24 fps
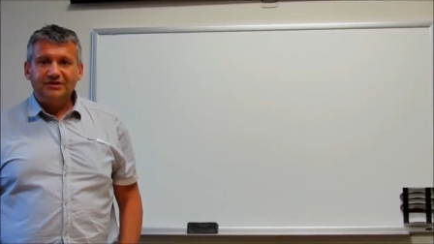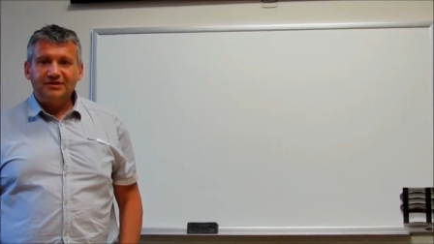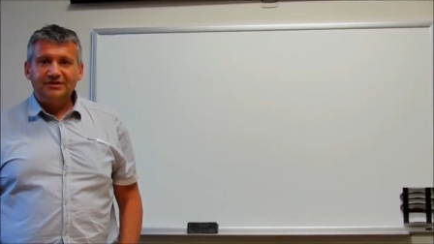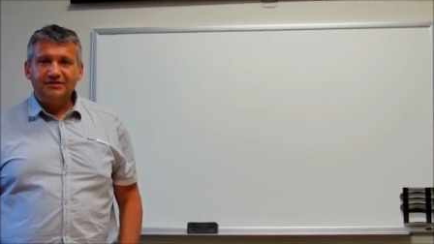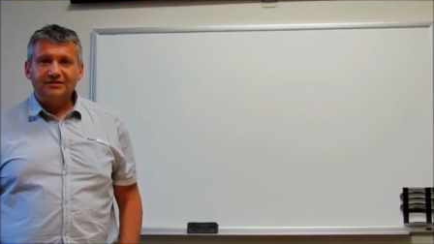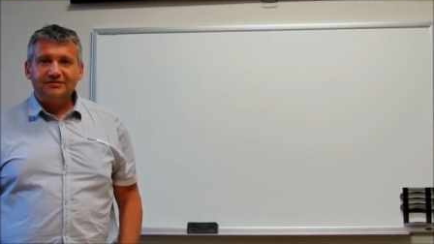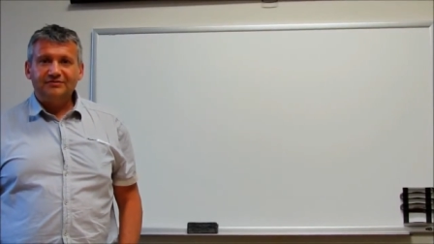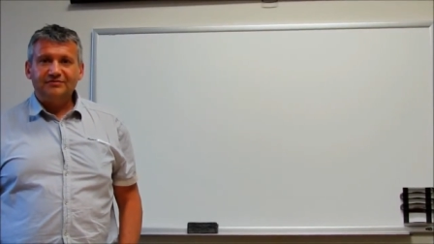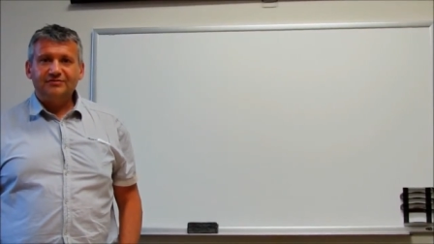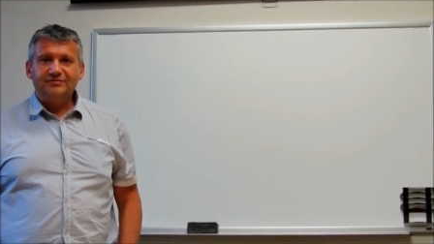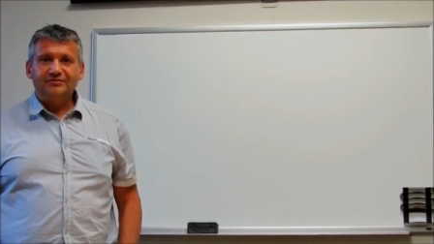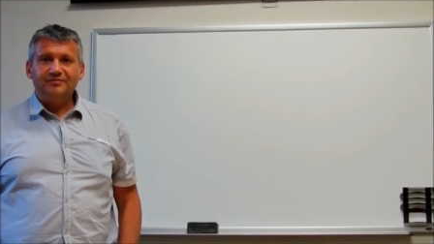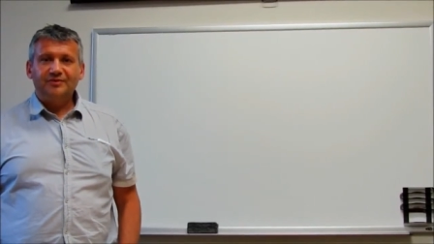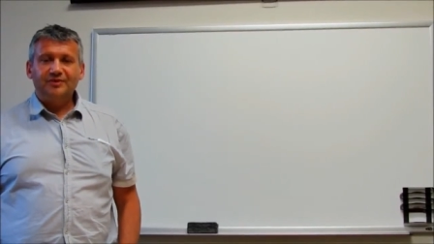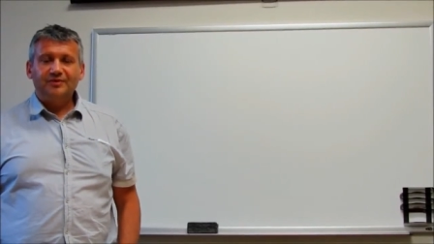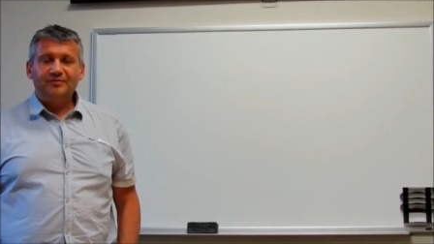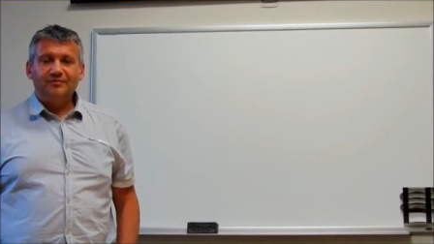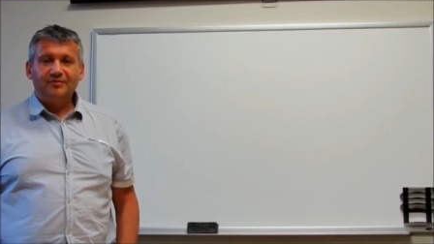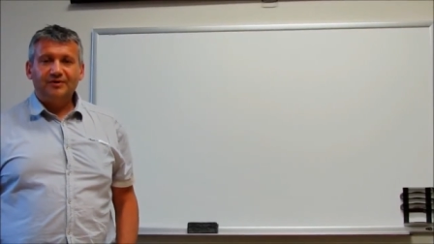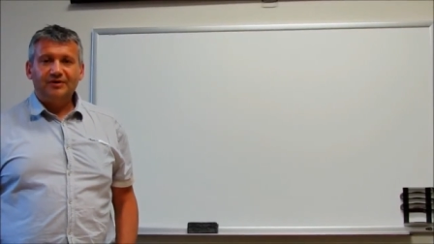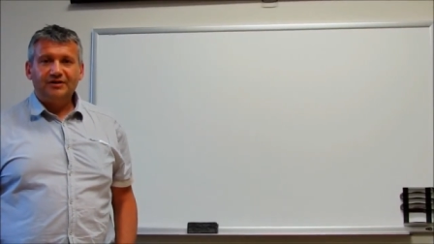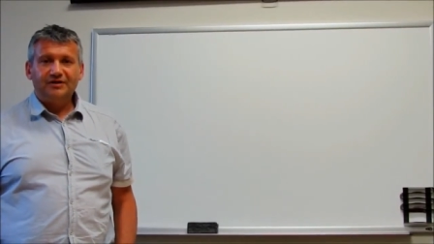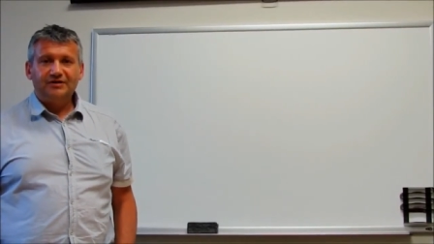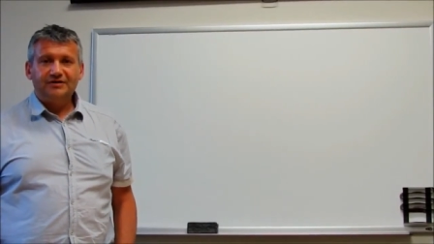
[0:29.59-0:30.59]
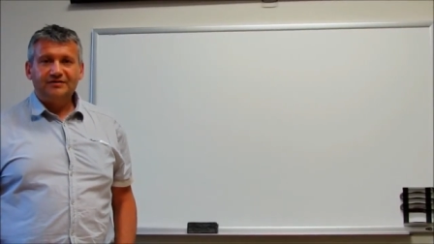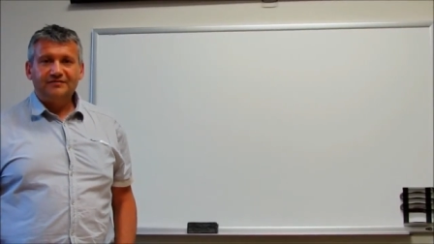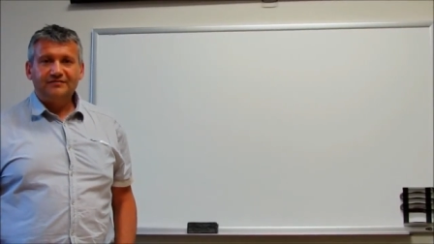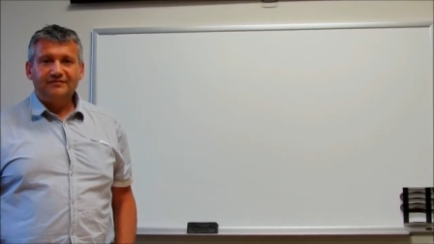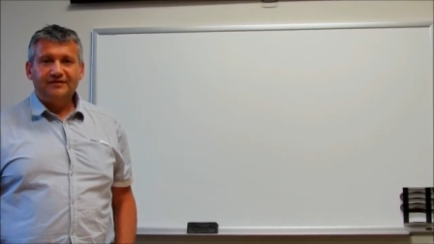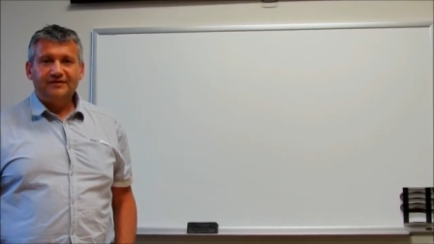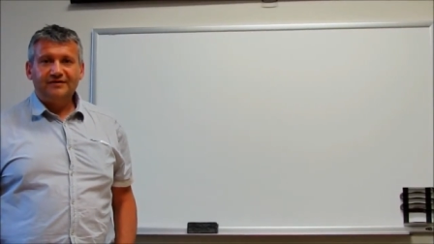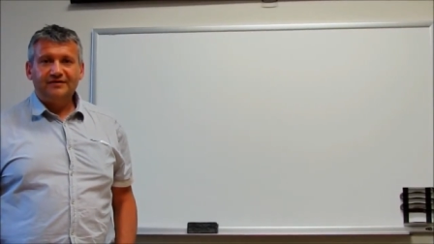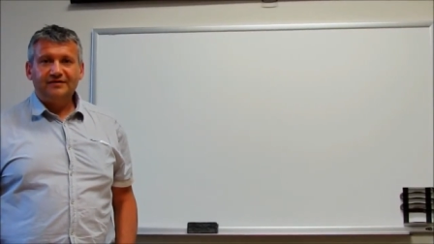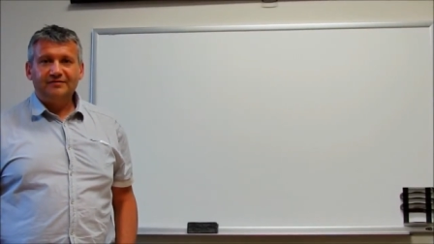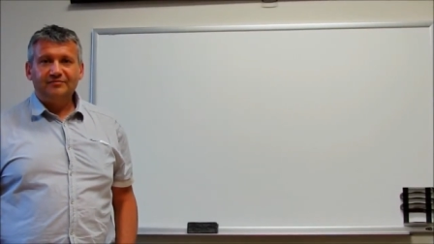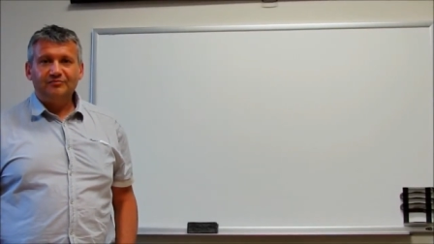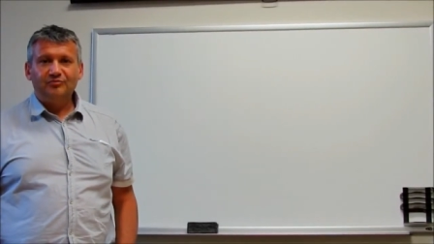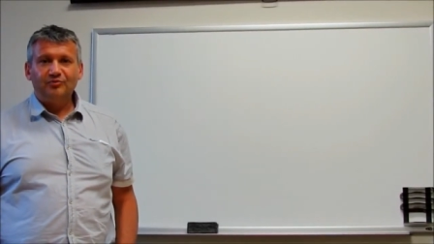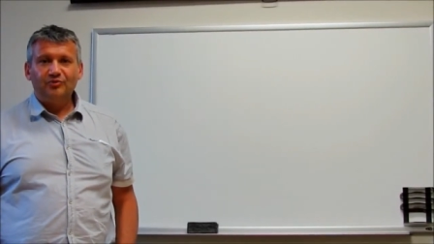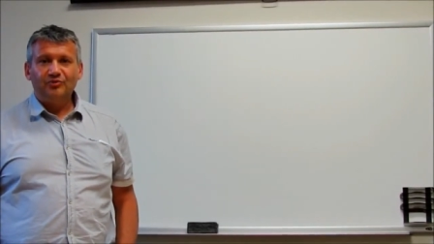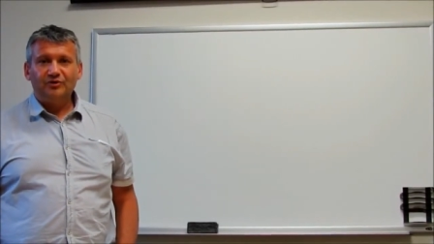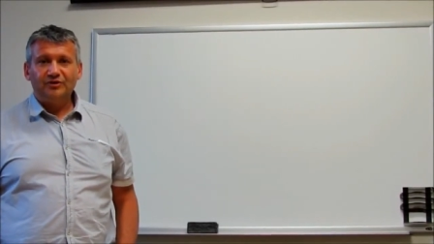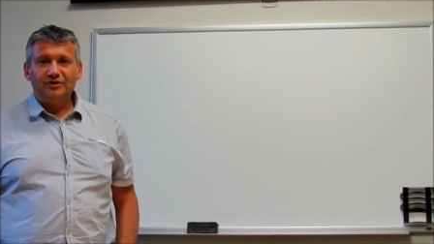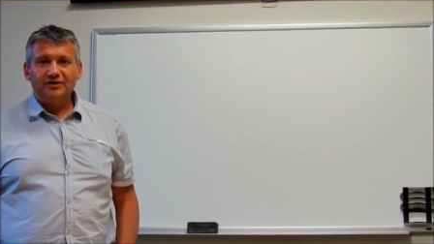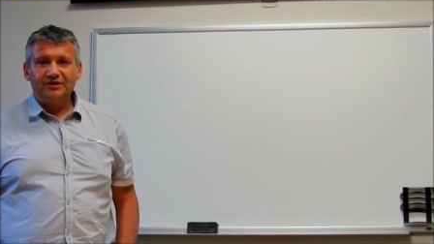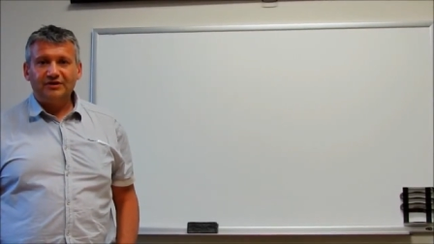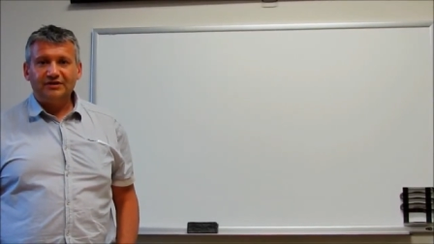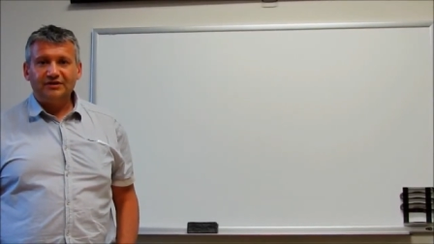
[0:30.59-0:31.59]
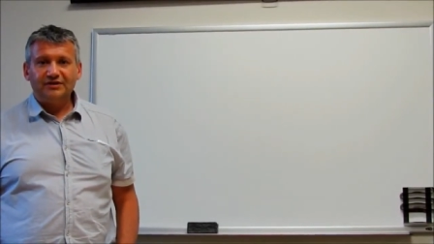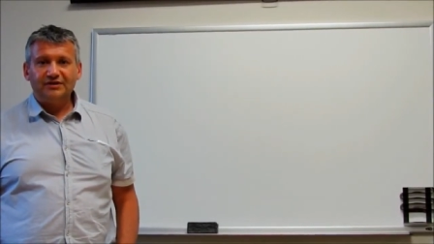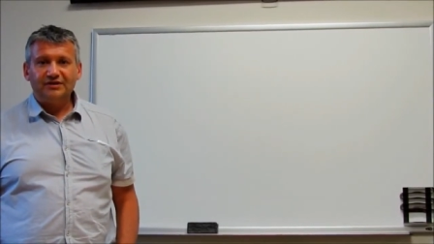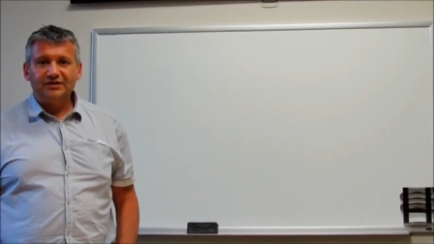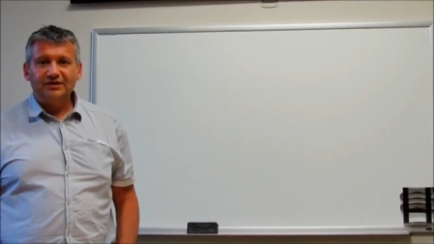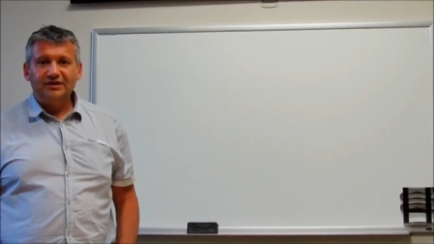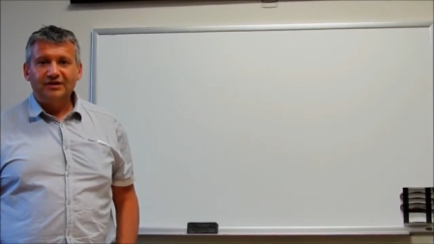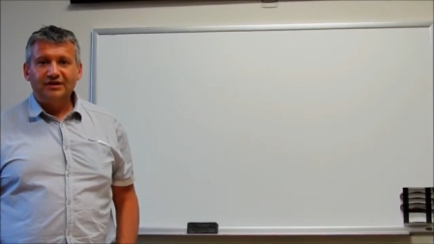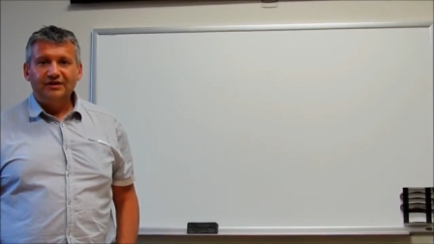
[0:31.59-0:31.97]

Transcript: as you remember, it's a very important